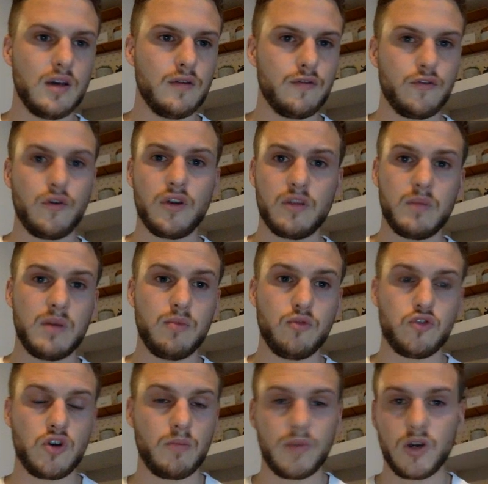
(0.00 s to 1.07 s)
through other people
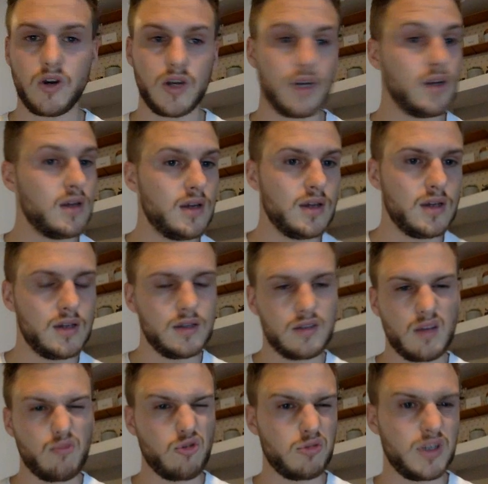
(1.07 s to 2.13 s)
jumping on it. So
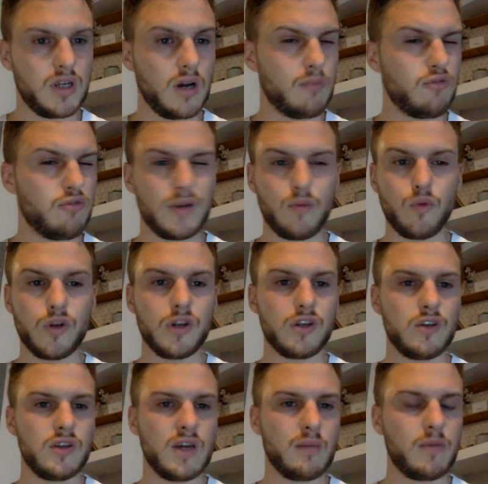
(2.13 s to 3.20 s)
I probably wouldn't
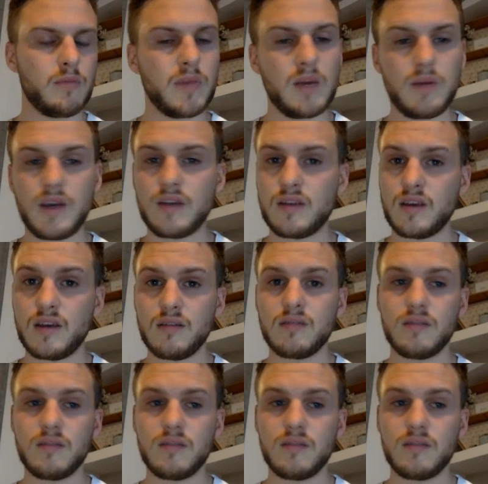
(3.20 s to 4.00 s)
do that. But maybe as a